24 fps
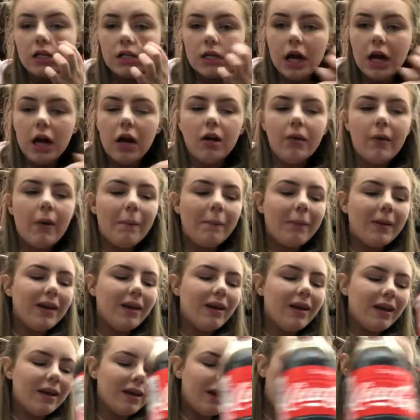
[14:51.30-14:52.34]
So
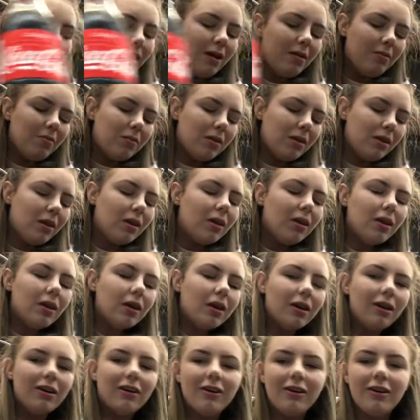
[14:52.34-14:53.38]
me and Amy
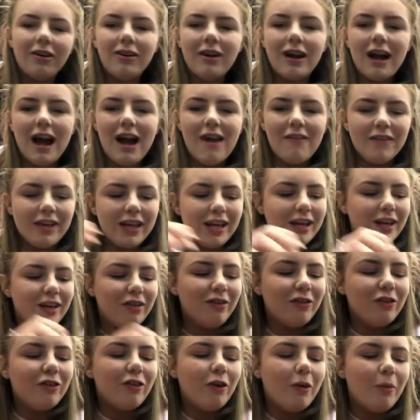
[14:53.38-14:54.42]
are having
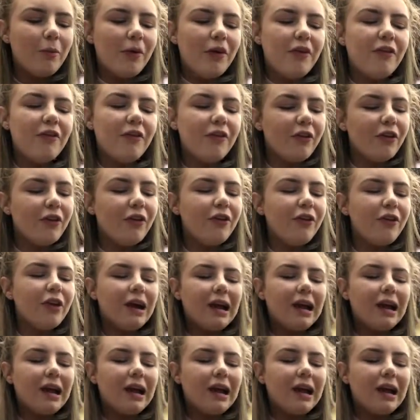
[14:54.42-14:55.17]
some food.